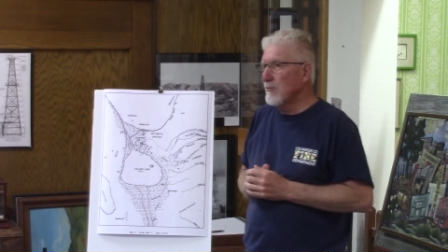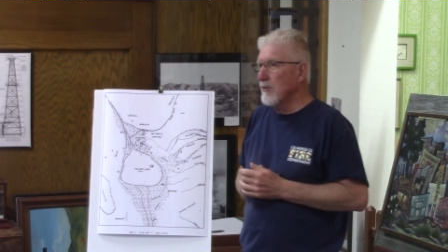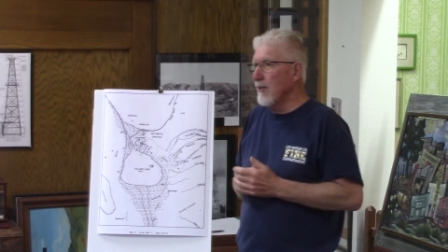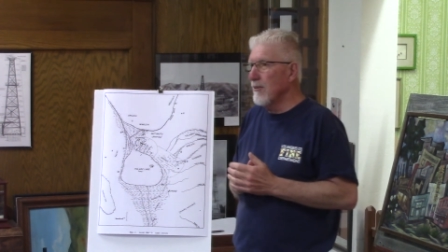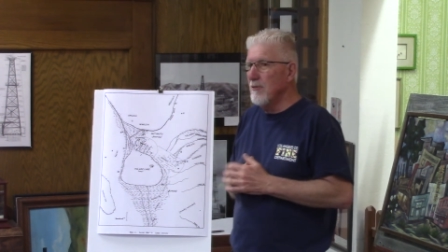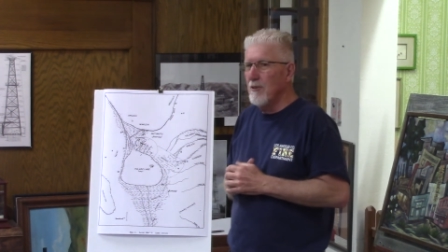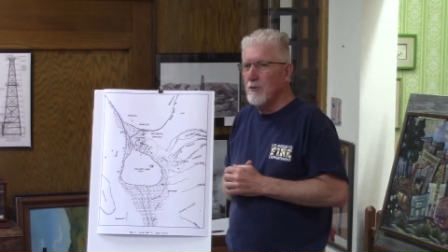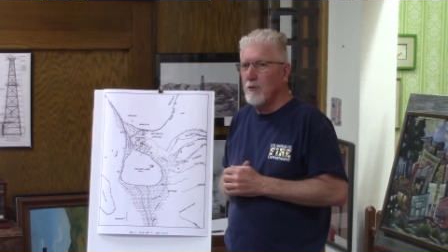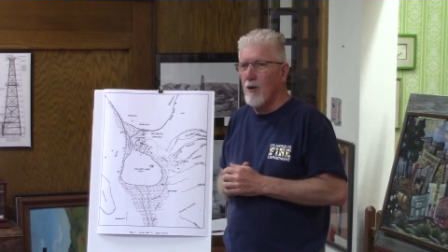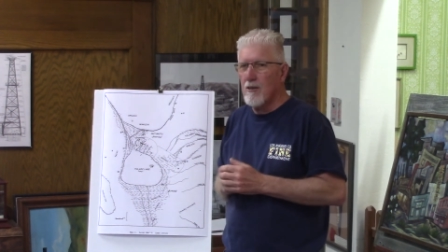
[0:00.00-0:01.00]
So who
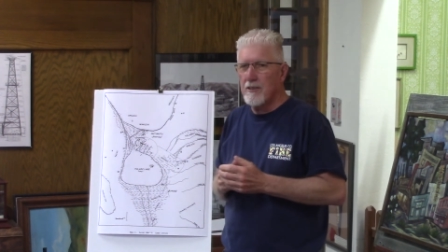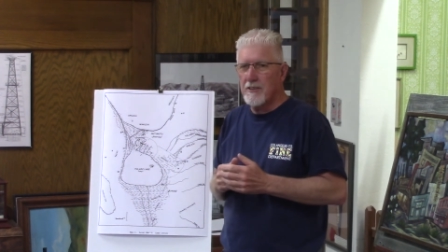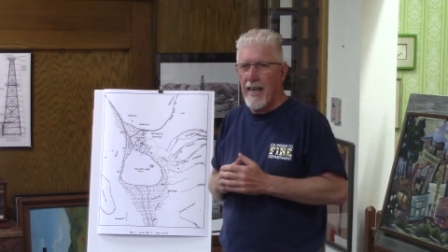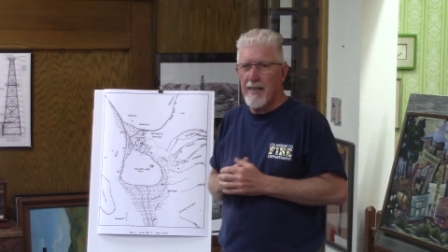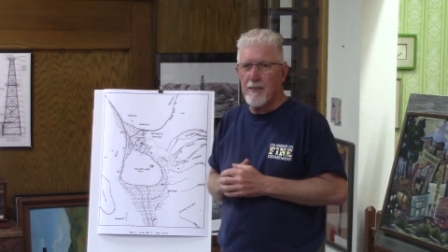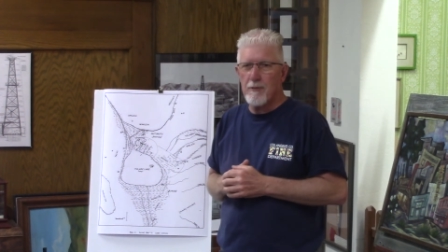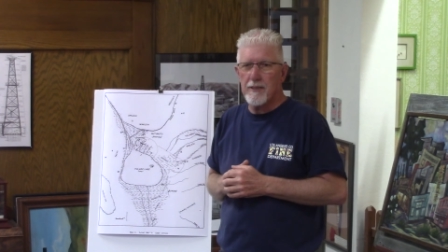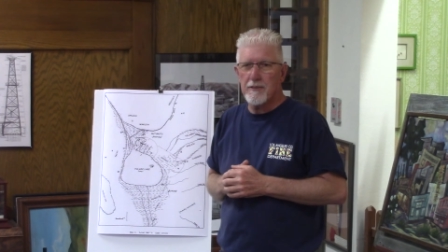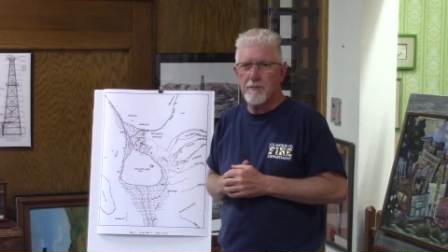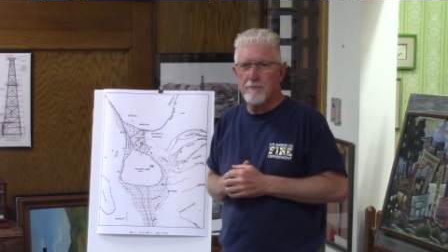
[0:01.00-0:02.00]
knows who Harless Danny was?